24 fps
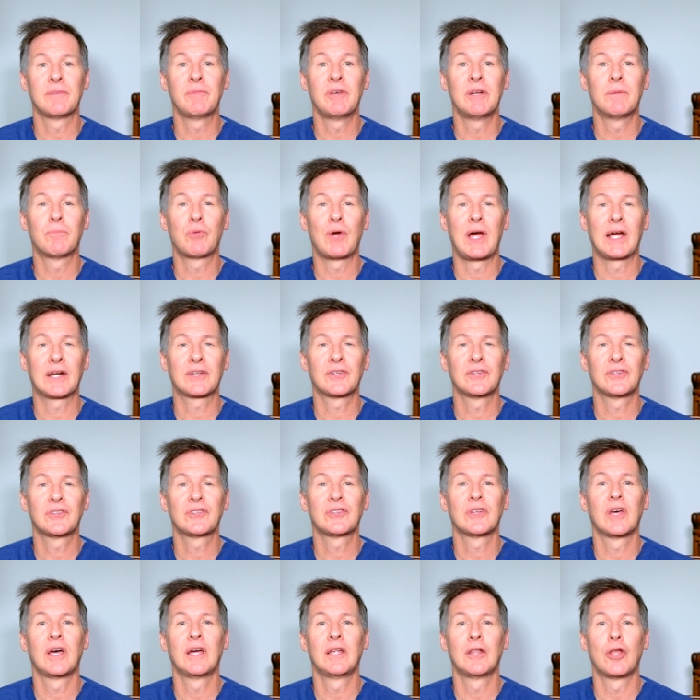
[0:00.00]
I've been in
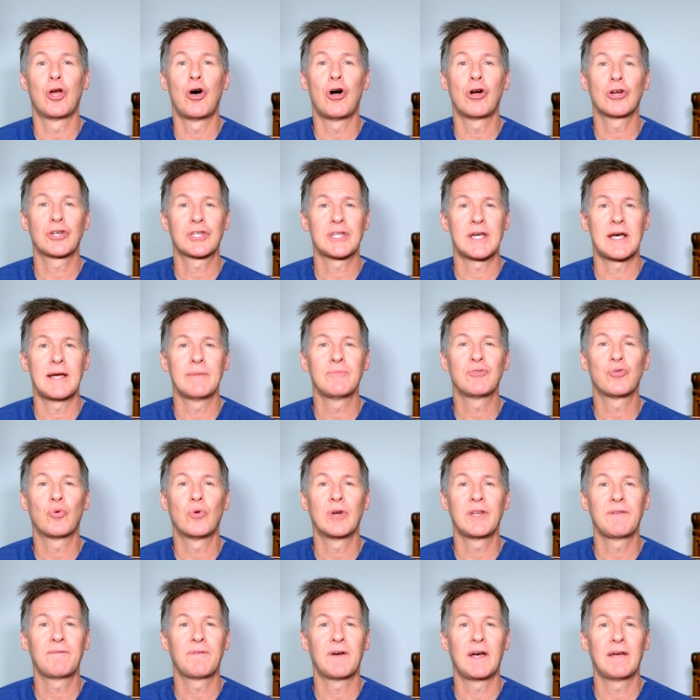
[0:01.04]
practice a long time
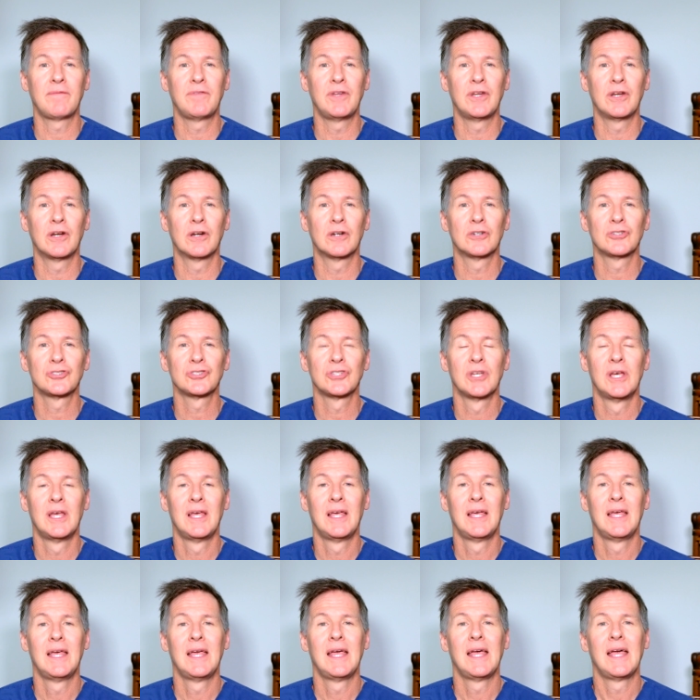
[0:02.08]
25 years.
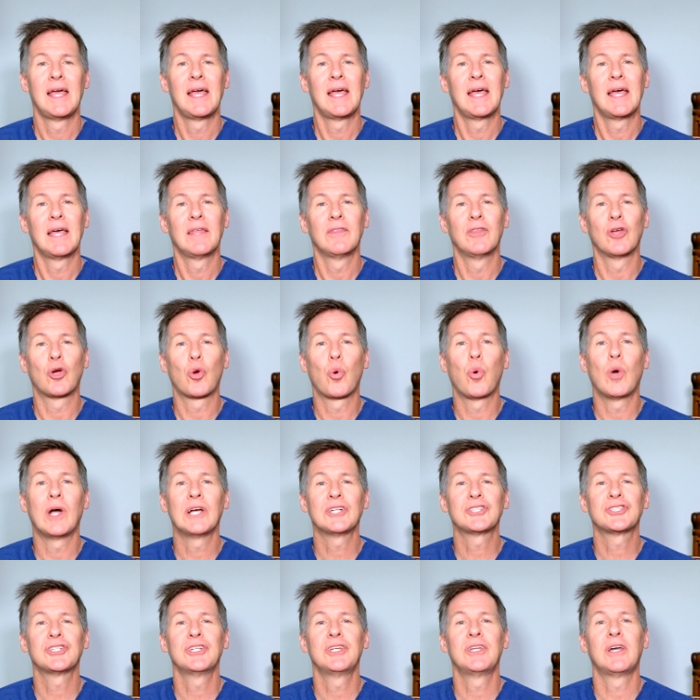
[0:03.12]
The
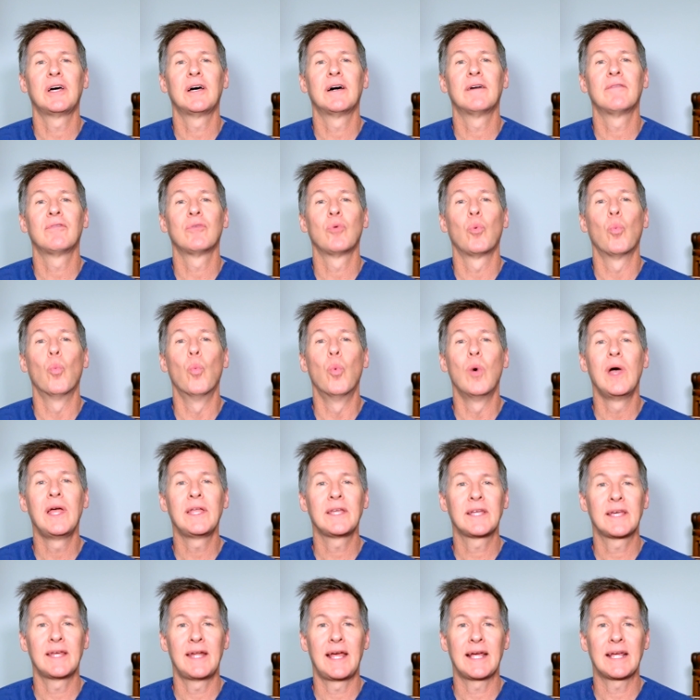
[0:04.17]
question of
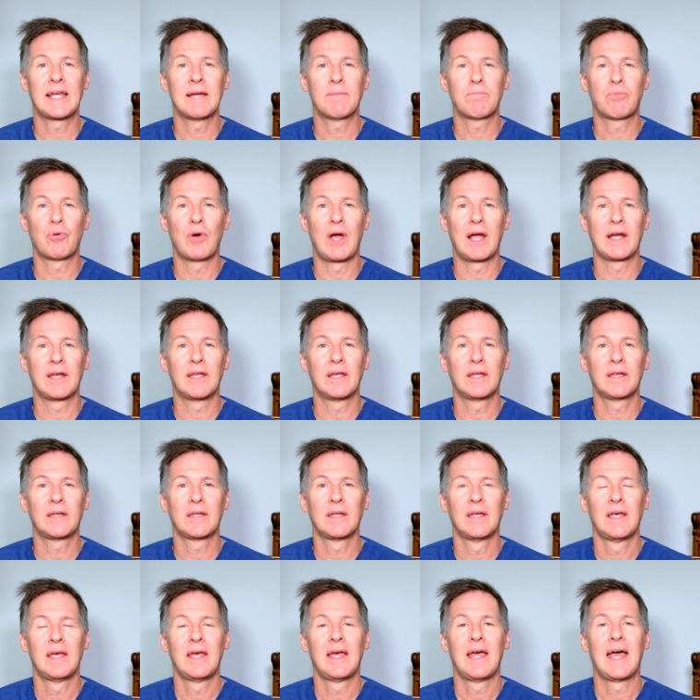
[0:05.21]
when can I get pregnant,
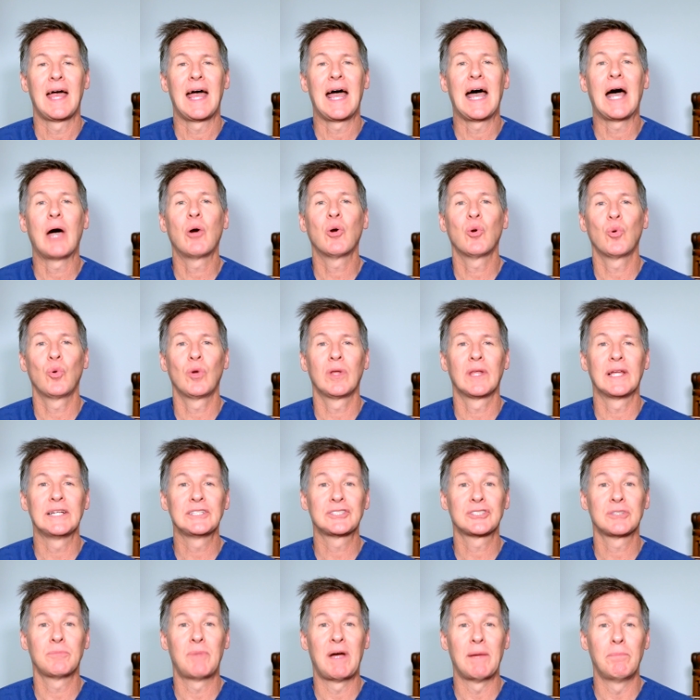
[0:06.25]
how it
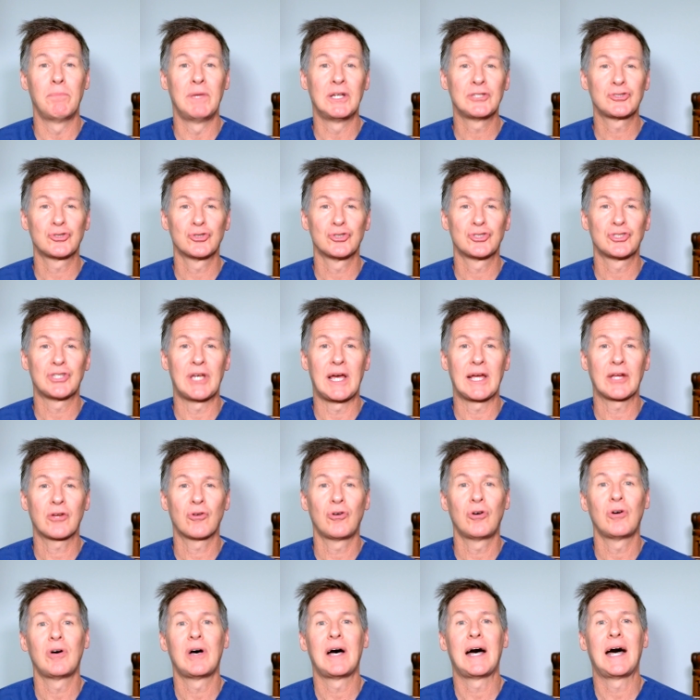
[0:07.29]
relates to my menstrual
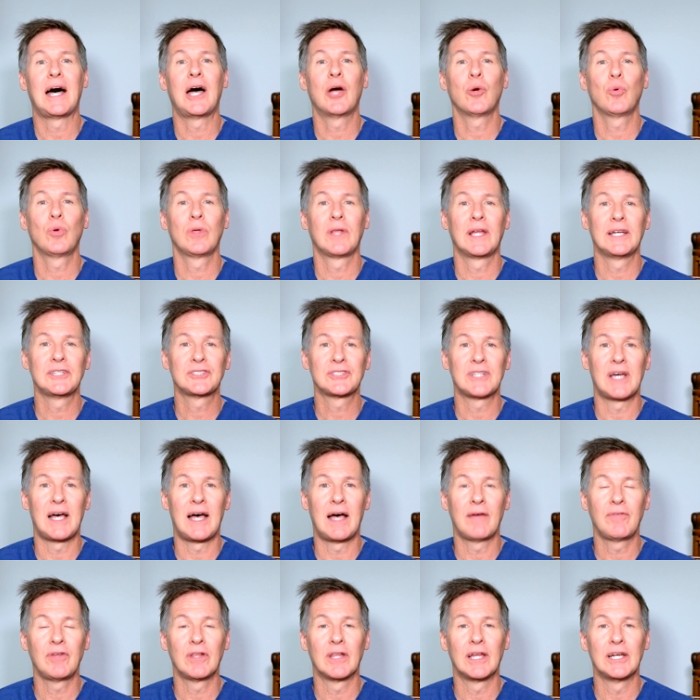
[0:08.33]
cycle, how it relates to
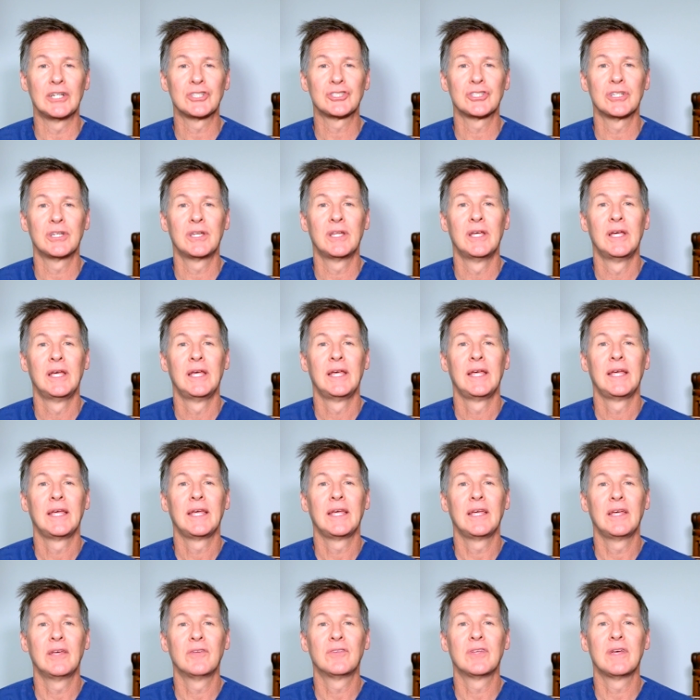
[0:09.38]
ovulation
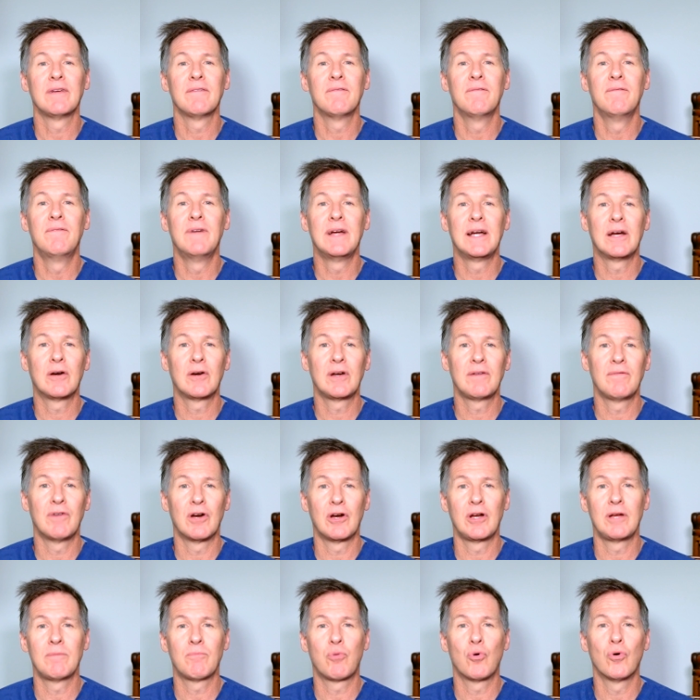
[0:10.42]
is a very,
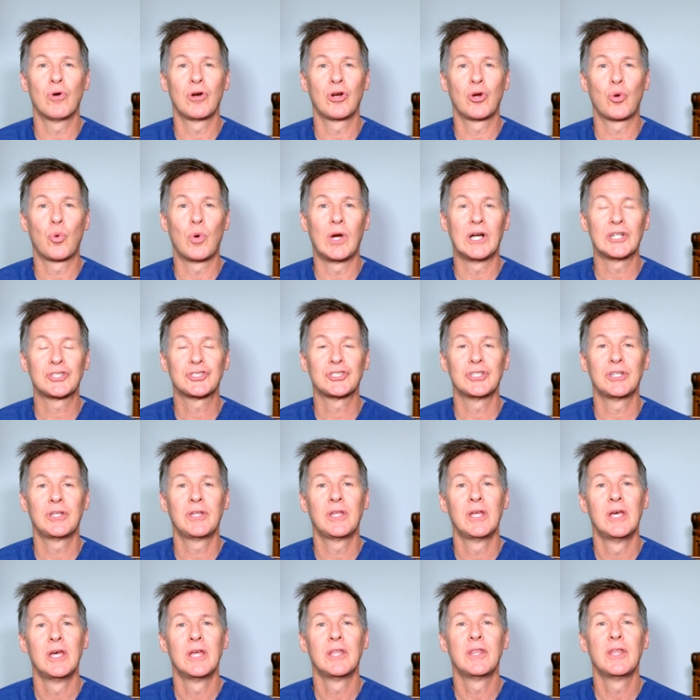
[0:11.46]
very important question
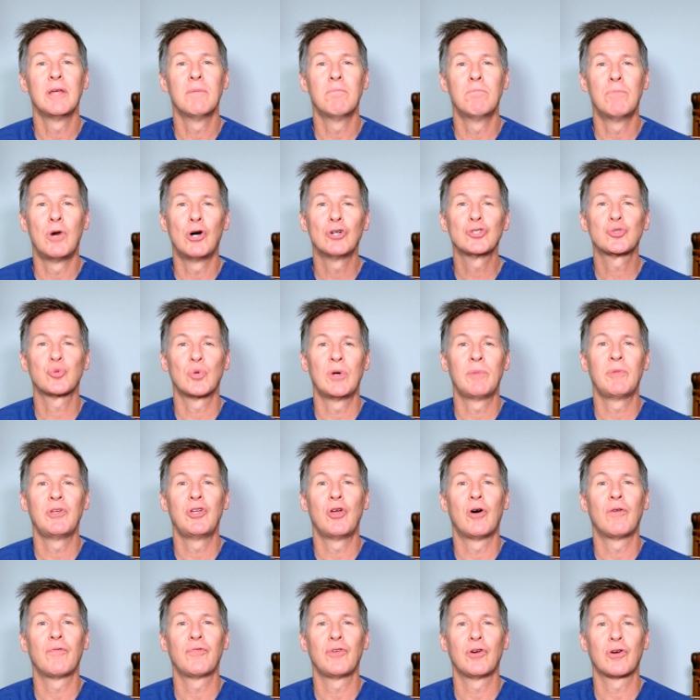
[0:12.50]
that most women
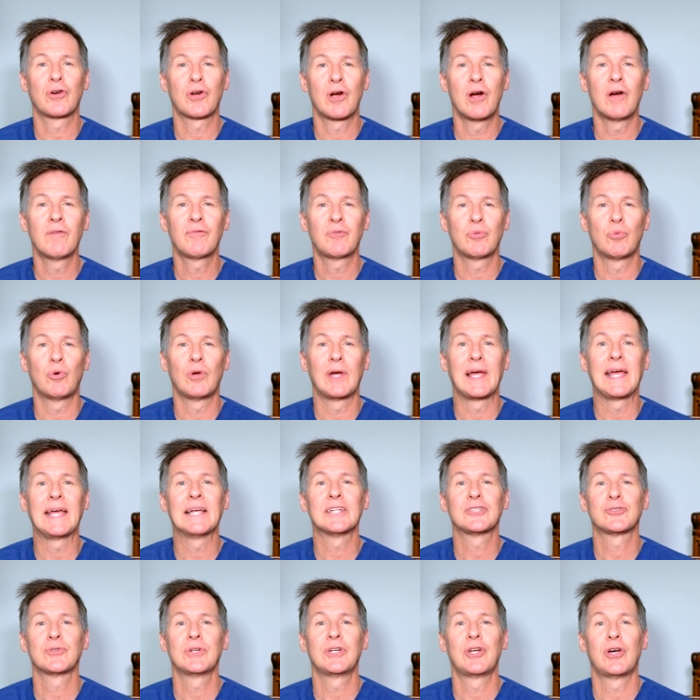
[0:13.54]
don't feel comfortable
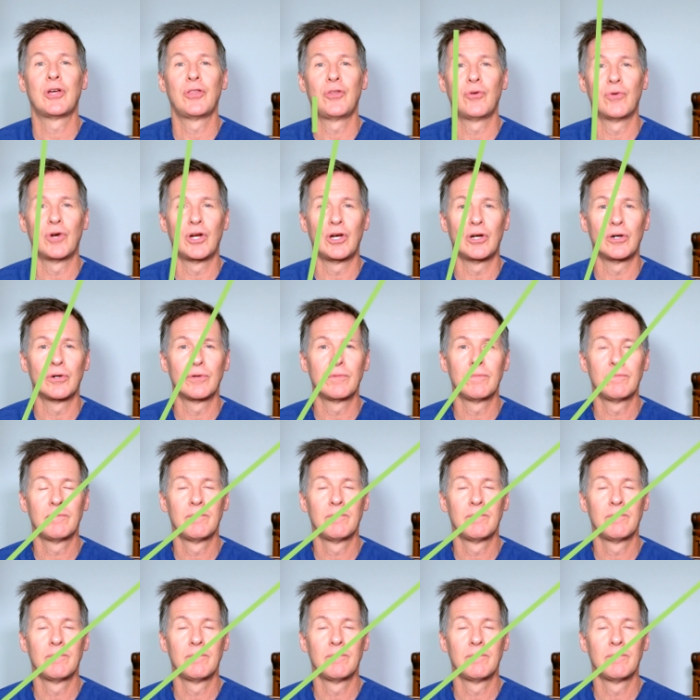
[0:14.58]
answering on their own.